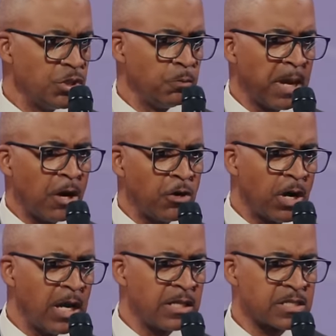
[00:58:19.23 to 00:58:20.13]
Would you bow
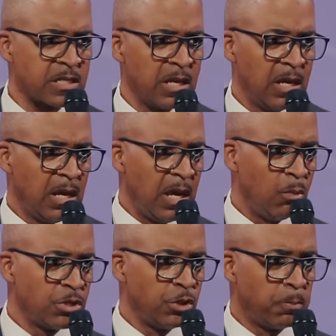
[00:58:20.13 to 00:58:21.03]
your heads?
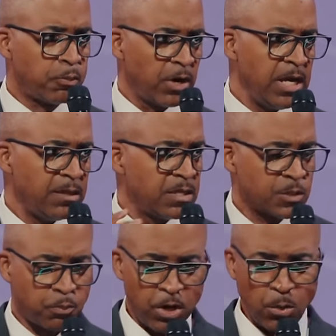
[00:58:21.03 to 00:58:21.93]
And would you pray
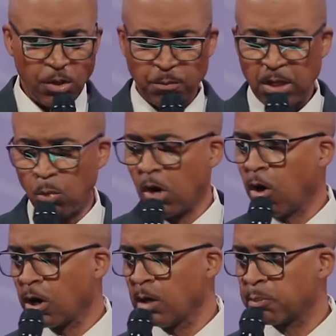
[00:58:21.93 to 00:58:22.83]
this prayer with me? And we're
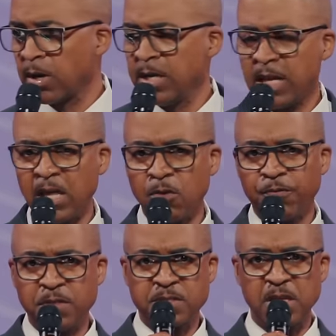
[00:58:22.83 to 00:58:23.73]
all going to pray together
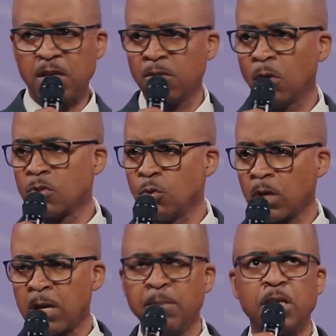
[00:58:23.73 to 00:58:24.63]
for the sake of those who
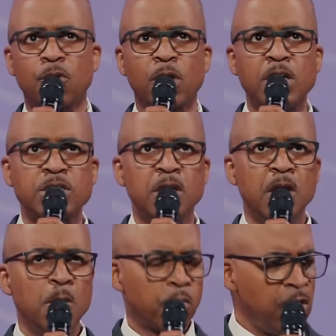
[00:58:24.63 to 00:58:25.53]
are coming to Christ.
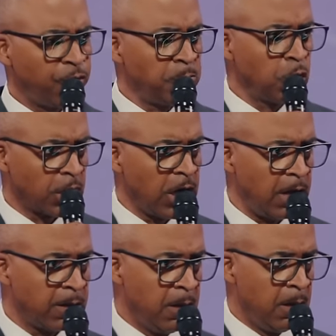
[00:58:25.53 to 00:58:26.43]
Pray from your
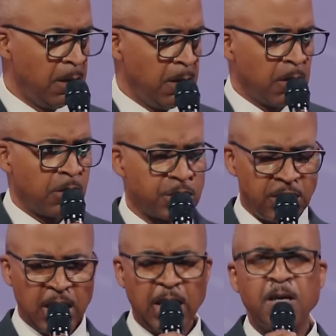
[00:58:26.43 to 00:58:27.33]
gut
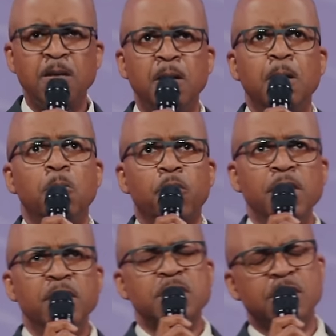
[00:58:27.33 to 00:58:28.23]
today.
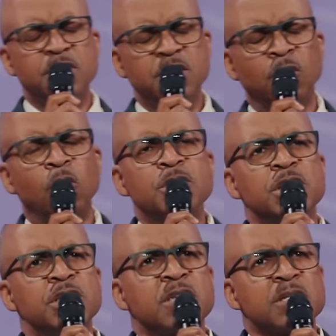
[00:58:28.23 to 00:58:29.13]
Pray this Dear Lord
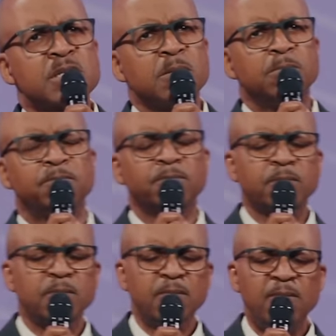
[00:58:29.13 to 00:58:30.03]
Jesus,
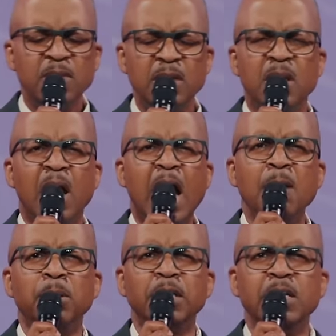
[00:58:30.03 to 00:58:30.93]

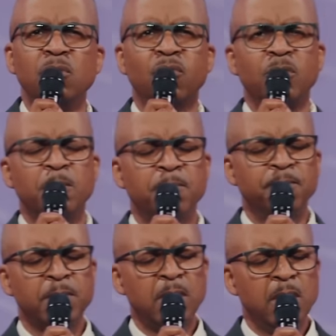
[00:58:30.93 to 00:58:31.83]
I believe
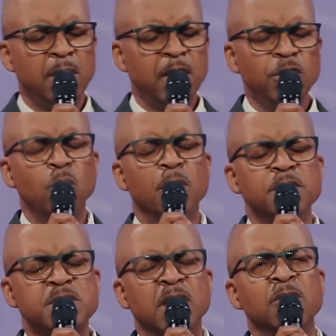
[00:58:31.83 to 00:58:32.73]
that you are
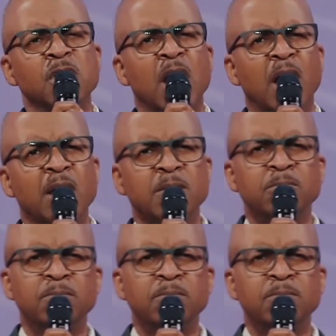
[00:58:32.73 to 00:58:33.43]
the Son of God.